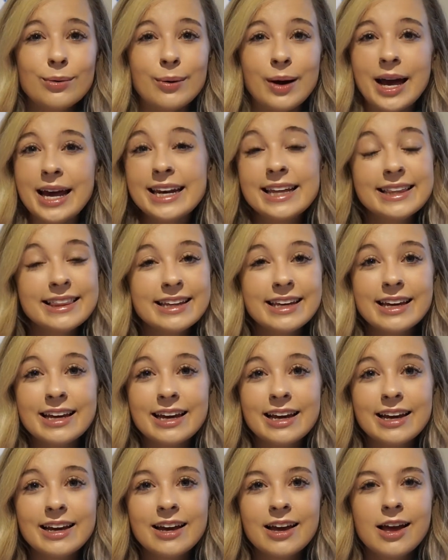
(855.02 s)

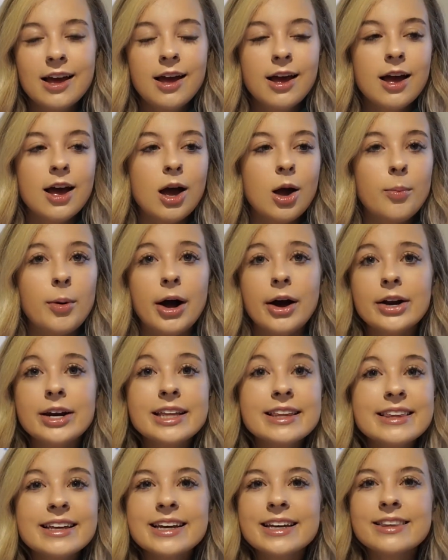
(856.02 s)
anything about
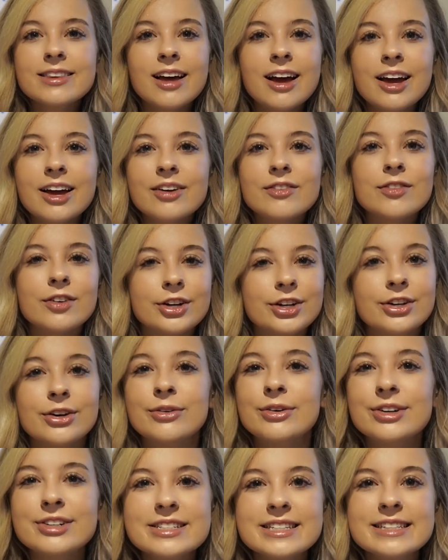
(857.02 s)
anything in life, or you
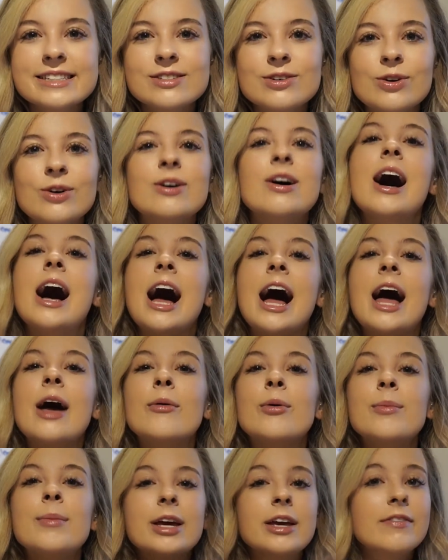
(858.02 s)
know, nursing school, I
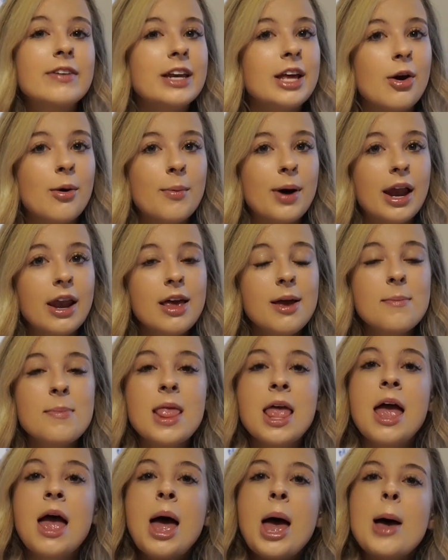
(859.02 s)
will make a video about
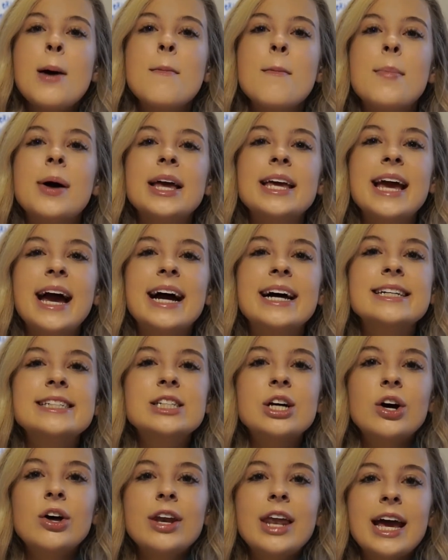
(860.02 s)
it. But yeah,
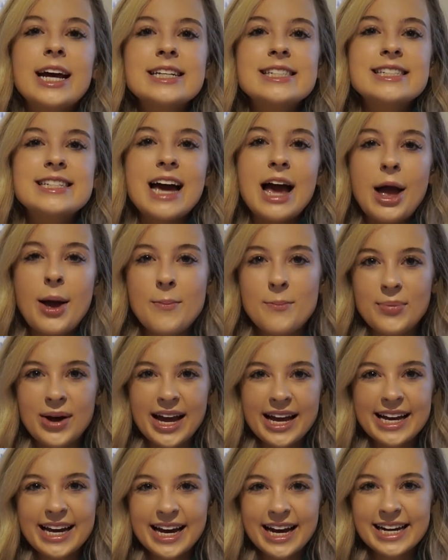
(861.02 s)
until next time,
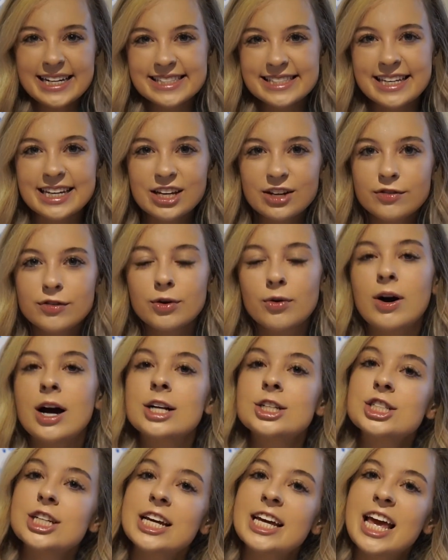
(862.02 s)
bye guys. Thank you for
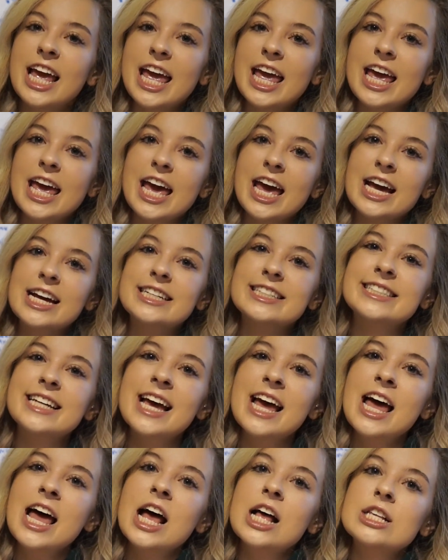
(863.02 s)
watching,
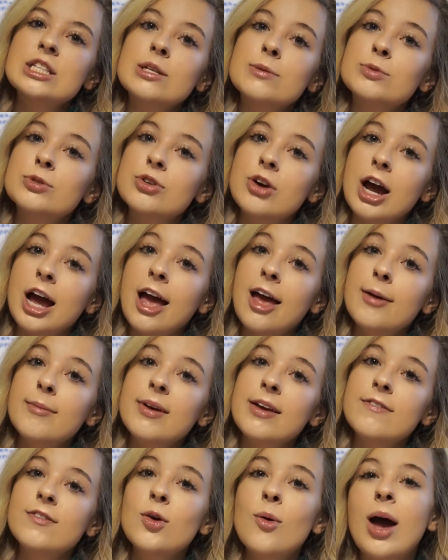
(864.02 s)
and subscribe
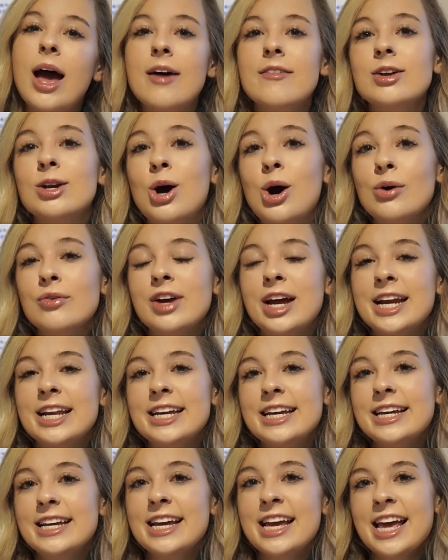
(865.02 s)
if you haven't
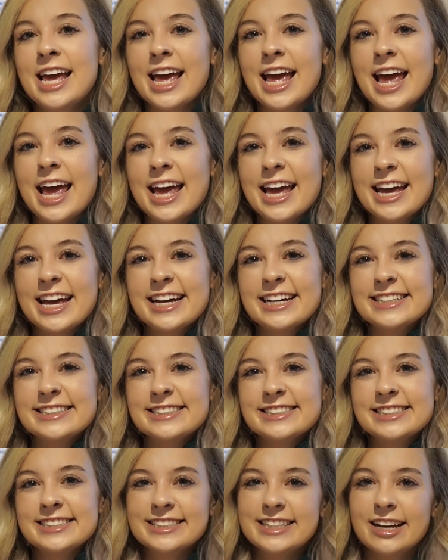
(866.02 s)
already,
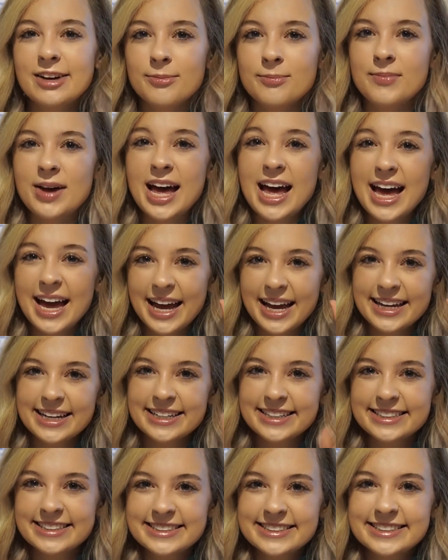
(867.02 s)
and yeah,
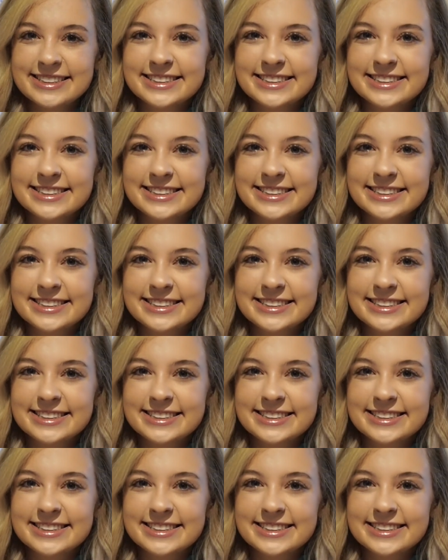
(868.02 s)
bye.